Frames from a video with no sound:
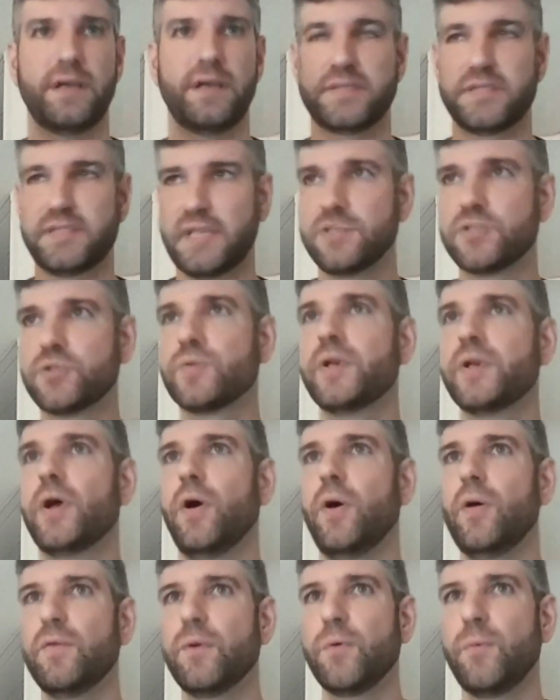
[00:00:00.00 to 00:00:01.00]
sensory
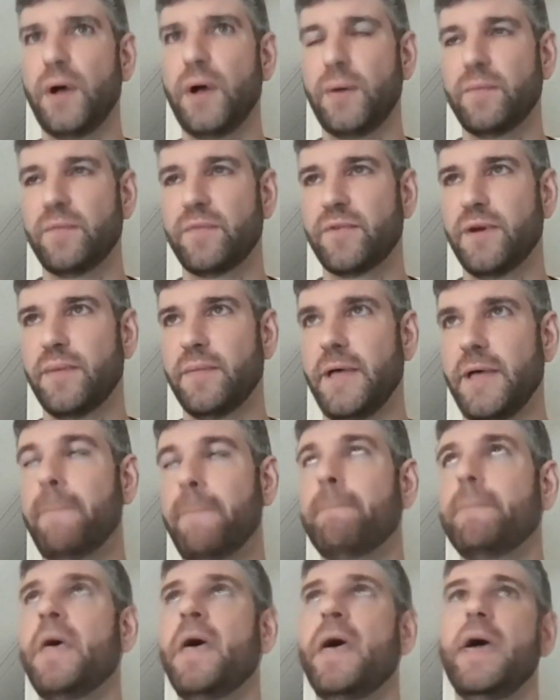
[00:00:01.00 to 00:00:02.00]
overwhelm from it.